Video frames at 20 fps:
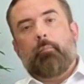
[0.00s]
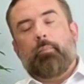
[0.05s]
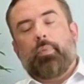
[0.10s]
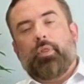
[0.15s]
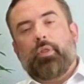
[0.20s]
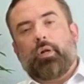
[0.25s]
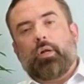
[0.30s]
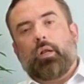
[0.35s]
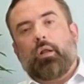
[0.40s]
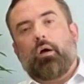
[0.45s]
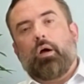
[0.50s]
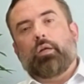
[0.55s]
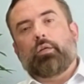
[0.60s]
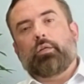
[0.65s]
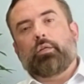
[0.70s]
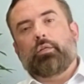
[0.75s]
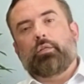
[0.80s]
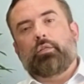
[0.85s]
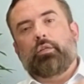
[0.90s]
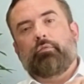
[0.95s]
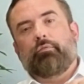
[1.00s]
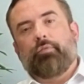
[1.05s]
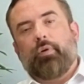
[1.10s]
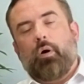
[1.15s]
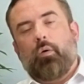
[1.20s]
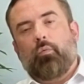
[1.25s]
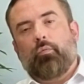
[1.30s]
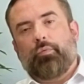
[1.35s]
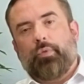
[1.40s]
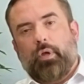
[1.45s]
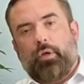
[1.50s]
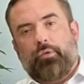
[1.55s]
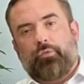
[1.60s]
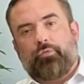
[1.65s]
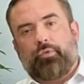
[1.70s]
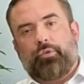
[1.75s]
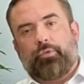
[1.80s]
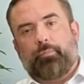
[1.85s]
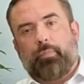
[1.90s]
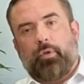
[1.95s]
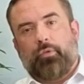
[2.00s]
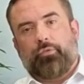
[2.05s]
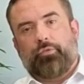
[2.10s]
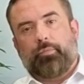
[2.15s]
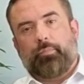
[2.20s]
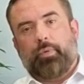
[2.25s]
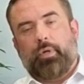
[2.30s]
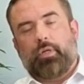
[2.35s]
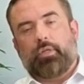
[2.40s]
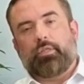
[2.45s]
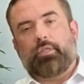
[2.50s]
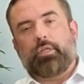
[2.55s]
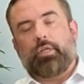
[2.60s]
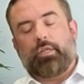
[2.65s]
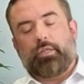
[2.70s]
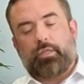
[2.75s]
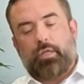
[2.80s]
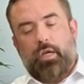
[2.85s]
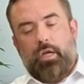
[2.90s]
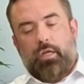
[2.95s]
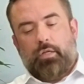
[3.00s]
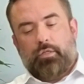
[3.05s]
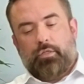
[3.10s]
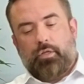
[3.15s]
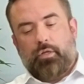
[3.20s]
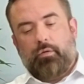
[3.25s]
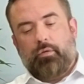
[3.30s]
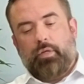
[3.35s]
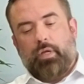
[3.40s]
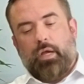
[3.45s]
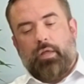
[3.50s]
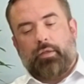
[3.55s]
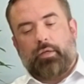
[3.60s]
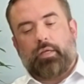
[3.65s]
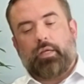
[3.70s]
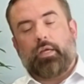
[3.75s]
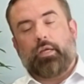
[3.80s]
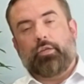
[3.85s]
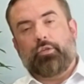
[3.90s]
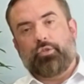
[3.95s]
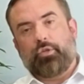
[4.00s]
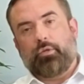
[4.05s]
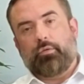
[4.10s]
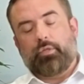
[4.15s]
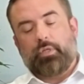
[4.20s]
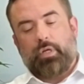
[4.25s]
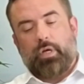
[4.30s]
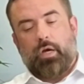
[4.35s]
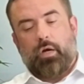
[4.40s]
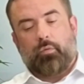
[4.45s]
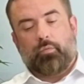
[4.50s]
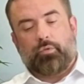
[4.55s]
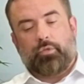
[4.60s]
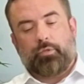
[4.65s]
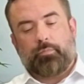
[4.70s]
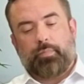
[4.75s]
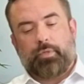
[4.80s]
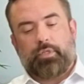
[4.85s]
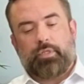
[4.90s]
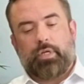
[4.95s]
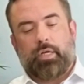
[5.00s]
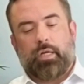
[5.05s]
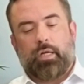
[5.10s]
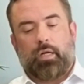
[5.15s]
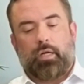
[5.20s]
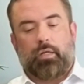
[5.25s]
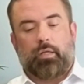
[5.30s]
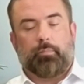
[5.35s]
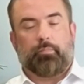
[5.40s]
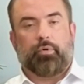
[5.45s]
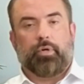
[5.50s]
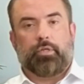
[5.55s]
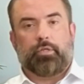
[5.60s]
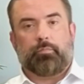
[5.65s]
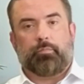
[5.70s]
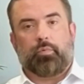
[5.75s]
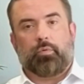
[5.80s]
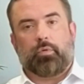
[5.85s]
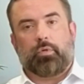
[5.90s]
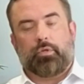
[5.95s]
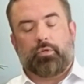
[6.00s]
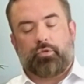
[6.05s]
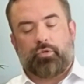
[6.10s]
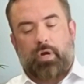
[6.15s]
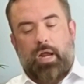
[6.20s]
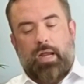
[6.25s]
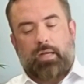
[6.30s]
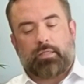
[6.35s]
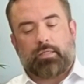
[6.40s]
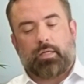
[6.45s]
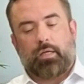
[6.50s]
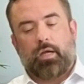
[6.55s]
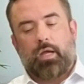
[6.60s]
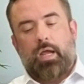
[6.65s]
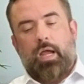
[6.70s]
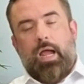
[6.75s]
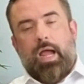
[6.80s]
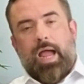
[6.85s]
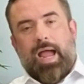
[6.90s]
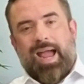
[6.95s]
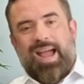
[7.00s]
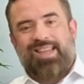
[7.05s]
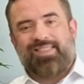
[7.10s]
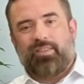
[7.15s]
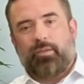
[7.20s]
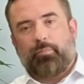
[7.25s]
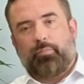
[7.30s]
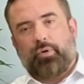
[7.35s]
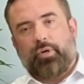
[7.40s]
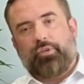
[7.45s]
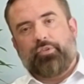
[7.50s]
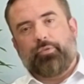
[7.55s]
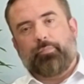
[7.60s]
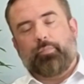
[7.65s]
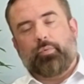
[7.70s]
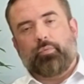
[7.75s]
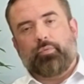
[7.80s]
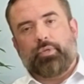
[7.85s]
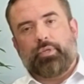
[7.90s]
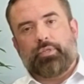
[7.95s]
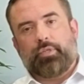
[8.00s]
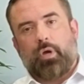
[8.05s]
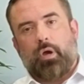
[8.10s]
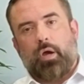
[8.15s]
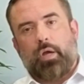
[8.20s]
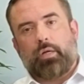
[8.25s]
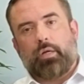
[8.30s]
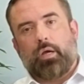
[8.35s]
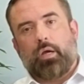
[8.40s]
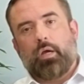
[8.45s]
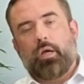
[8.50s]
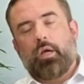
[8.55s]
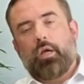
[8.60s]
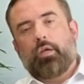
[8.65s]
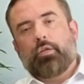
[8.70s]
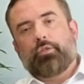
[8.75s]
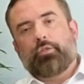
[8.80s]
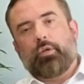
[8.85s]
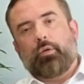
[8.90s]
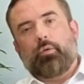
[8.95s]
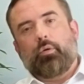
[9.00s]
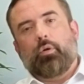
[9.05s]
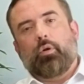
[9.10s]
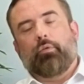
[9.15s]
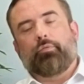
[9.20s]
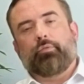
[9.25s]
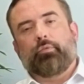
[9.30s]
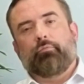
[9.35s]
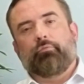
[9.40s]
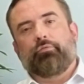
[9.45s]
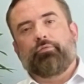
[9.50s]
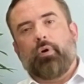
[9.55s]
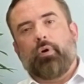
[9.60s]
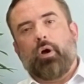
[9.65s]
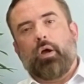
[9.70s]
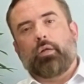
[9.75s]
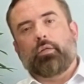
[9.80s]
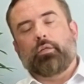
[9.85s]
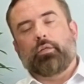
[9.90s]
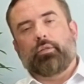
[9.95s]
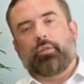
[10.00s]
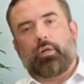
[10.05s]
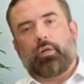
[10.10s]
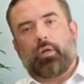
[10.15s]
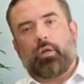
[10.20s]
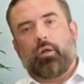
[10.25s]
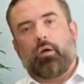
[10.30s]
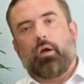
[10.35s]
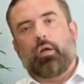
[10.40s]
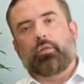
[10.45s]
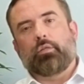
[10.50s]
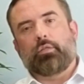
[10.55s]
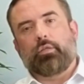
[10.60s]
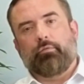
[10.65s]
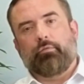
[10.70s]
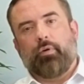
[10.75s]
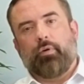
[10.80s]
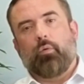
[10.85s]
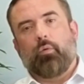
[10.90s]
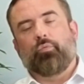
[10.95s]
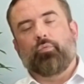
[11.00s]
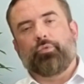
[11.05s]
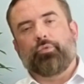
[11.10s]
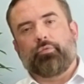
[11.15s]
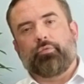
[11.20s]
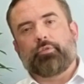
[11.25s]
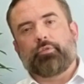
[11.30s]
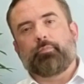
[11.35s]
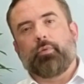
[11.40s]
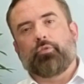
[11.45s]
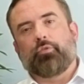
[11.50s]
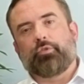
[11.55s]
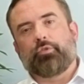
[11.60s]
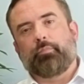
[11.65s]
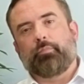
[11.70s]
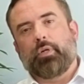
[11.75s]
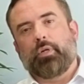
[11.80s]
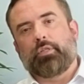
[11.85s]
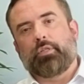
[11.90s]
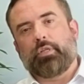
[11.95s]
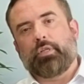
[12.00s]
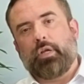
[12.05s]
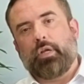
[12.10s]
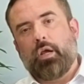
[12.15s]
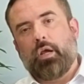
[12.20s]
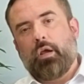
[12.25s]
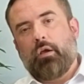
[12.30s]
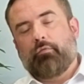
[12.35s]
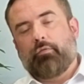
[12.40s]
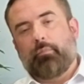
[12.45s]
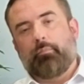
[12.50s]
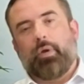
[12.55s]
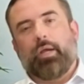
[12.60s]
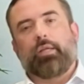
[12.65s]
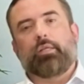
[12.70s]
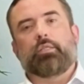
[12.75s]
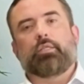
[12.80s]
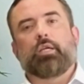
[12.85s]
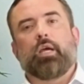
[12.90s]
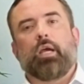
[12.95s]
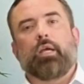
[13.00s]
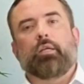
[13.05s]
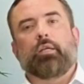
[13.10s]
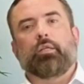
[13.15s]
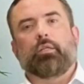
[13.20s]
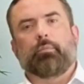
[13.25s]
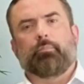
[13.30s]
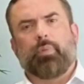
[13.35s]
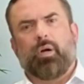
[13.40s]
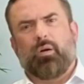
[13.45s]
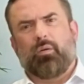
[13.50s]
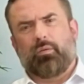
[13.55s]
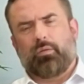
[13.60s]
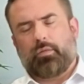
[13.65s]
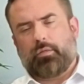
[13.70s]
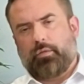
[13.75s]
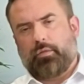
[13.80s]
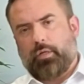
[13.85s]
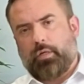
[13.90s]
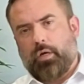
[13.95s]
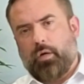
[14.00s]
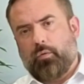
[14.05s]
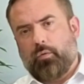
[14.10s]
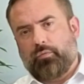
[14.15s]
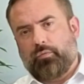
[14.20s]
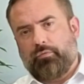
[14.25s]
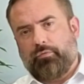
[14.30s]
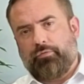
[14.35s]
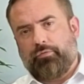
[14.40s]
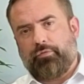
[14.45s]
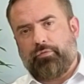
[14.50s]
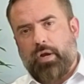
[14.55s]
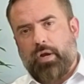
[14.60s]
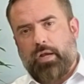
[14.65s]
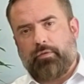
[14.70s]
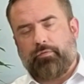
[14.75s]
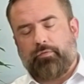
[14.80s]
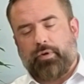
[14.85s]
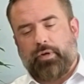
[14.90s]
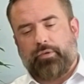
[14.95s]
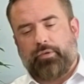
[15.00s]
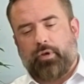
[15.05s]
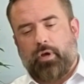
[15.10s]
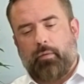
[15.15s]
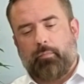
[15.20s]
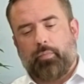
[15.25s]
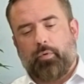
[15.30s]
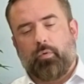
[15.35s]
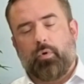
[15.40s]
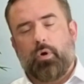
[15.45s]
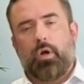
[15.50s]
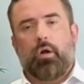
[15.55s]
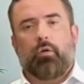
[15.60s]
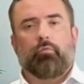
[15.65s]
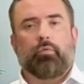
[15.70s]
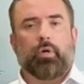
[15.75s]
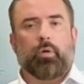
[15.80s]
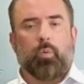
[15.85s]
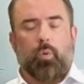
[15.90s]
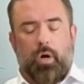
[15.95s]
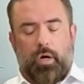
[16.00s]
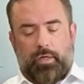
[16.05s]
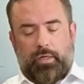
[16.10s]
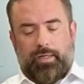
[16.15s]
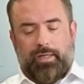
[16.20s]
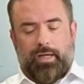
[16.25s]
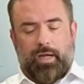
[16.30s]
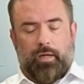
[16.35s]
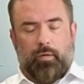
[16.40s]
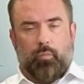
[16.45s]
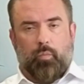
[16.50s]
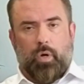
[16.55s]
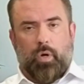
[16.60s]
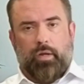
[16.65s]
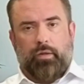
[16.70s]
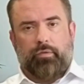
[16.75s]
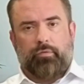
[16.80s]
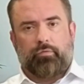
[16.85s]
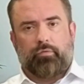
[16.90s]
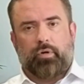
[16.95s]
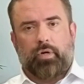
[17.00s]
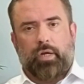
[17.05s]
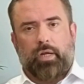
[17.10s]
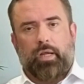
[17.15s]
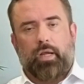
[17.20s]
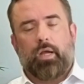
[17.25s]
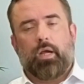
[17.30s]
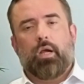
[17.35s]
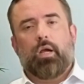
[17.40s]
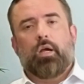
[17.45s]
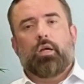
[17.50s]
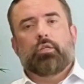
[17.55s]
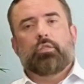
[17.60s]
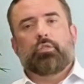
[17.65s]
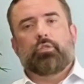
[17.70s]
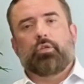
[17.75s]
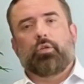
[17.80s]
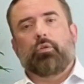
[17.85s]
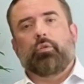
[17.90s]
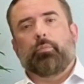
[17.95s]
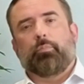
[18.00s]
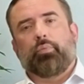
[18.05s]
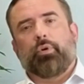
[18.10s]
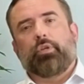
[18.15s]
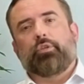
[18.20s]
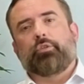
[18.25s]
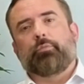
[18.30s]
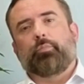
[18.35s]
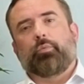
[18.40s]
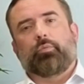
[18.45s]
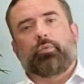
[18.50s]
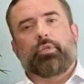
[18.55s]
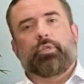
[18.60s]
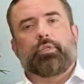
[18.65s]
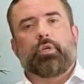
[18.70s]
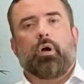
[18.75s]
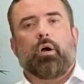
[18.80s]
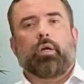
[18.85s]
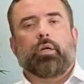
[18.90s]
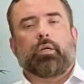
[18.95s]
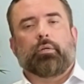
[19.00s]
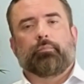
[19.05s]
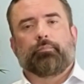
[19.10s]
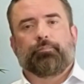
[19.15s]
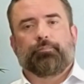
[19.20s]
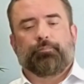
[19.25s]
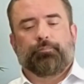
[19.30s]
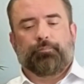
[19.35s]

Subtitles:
But the client can devolve those responsibilities to the other key duty holders, particularly the principal contractor and the principal designer. So you'll often find that the client devolves the responsibility for maintaining the golden thread, for example, required at Gateway 3 to the principal designer.